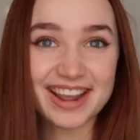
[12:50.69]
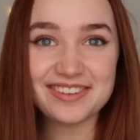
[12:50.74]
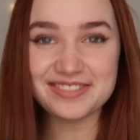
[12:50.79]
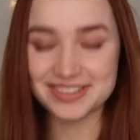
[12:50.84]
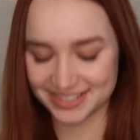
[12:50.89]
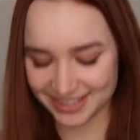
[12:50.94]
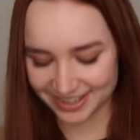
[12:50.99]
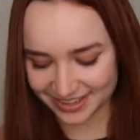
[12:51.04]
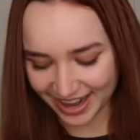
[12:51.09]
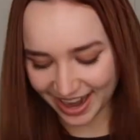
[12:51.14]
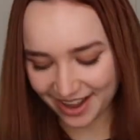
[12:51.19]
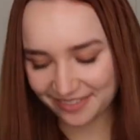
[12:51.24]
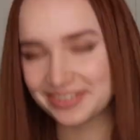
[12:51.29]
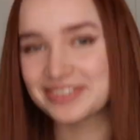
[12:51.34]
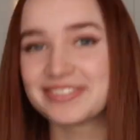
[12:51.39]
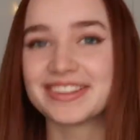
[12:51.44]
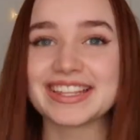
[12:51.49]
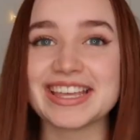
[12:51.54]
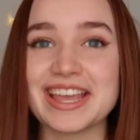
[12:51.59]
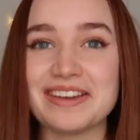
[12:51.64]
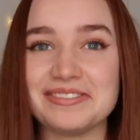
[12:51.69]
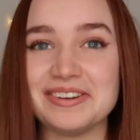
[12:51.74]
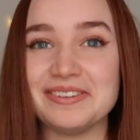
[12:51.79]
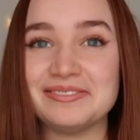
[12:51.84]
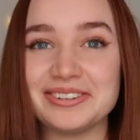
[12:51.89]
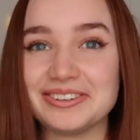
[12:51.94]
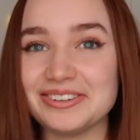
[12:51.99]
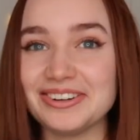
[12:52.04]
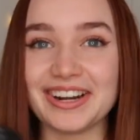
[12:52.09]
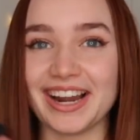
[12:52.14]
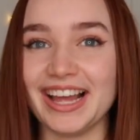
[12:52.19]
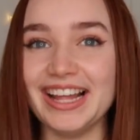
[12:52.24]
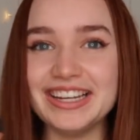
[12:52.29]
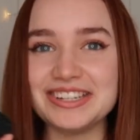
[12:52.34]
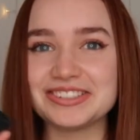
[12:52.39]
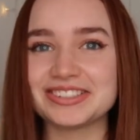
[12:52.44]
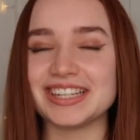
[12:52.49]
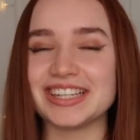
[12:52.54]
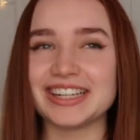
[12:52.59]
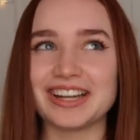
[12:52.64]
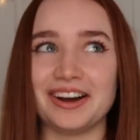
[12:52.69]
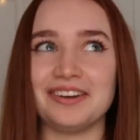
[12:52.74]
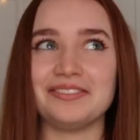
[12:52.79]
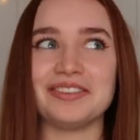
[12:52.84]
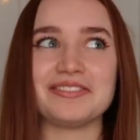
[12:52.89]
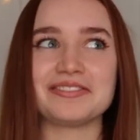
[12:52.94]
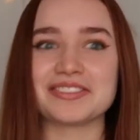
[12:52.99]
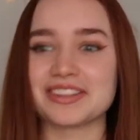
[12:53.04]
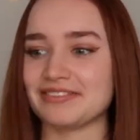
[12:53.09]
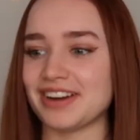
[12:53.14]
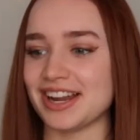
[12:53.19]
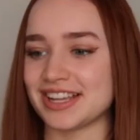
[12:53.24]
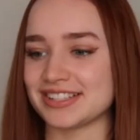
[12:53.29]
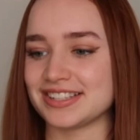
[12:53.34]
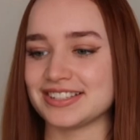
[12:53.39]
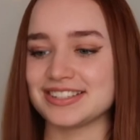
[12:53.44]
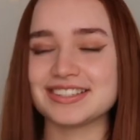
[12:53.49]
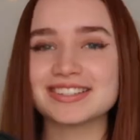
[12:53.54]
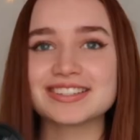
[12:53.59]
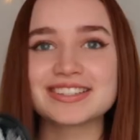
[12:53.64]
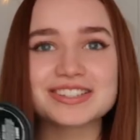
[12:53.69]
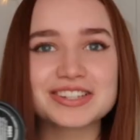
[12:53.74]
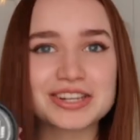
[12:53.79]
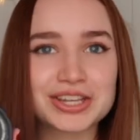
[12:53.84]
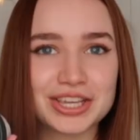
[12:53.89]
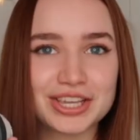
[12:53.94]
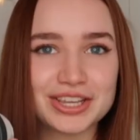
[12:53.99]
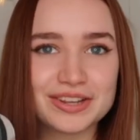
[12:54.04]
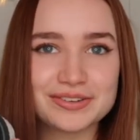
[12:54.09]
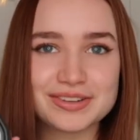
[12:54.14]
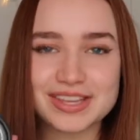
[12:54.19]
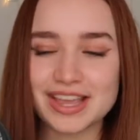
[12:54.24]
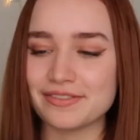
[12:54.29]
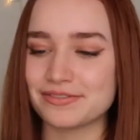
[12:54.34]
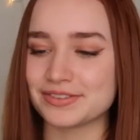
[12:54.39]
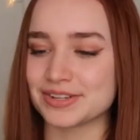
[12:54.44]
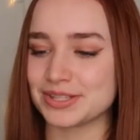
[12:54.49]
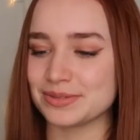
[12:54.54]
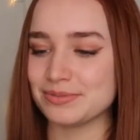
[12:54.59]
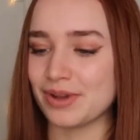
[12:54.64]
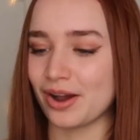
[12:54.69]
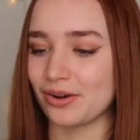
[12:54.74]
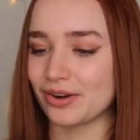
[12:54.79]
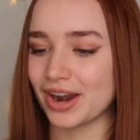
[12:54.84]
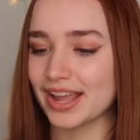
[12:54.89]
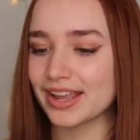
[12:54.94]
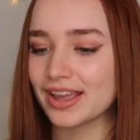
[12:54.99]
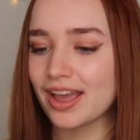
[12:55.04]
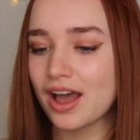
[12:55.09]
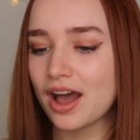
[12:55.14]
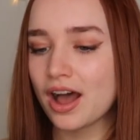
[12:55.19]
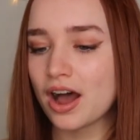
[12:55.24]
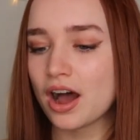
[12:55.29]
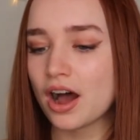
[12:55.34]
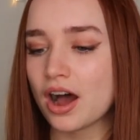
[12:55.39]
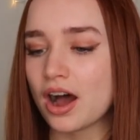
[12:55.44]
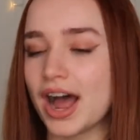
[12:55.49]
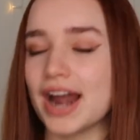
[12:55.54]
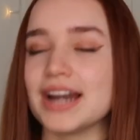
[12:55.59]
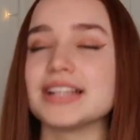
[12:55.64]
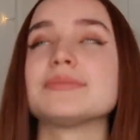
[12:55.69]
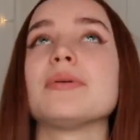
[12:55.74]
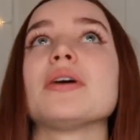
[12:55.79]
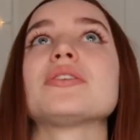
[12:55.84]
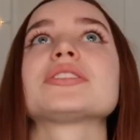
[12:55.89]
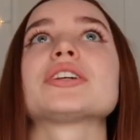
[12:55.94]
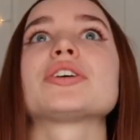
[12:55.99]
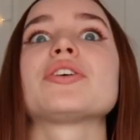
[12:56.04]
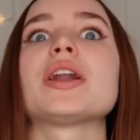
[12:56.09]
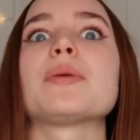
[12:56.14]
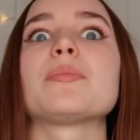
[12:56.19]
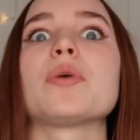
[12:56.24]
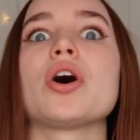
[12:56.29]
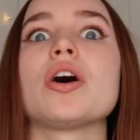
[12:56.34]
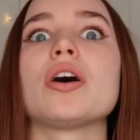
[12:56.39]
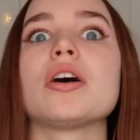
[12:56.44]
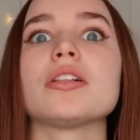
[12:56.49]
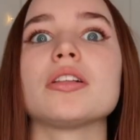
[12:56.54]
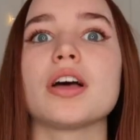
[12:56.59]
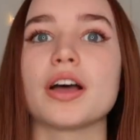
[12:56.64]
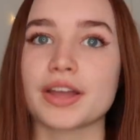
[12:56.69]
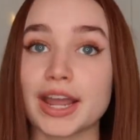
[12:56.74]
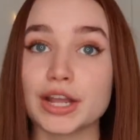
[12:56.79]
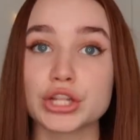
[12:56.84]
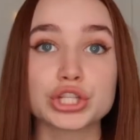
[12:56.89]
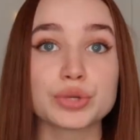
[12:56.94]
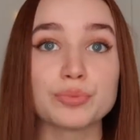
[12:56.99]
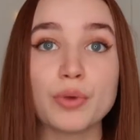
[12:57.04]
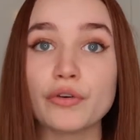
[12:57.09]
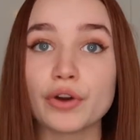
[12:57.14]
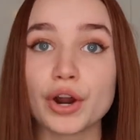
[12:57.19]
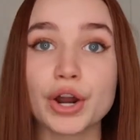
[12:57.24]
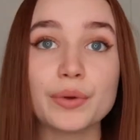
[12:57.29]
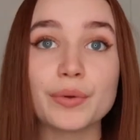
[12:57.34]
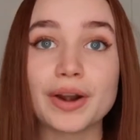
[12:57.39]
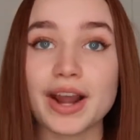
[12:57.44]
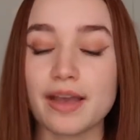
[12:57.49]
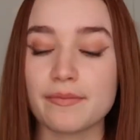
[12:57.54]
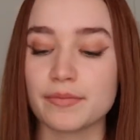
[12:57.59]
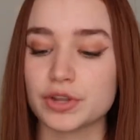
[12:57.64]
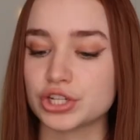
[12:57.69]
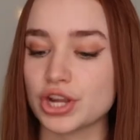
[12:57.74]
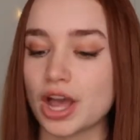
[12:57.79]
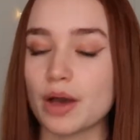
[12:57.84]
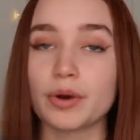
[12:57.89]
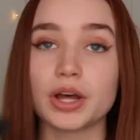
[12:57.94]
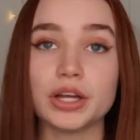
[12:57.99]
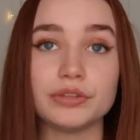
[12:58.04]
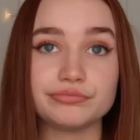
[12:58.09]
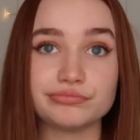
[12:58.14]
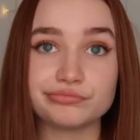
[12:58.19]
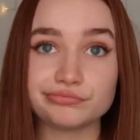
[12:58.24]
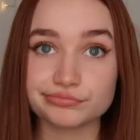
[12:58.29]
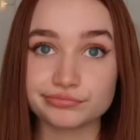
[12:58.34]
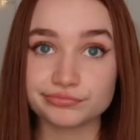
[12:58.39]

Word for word: I'm so happy with gift number one. I literally can't wait for the rest. This is such a cute gift as well. Like, and it smells incredible. Okay, tomorrow when I have my shower,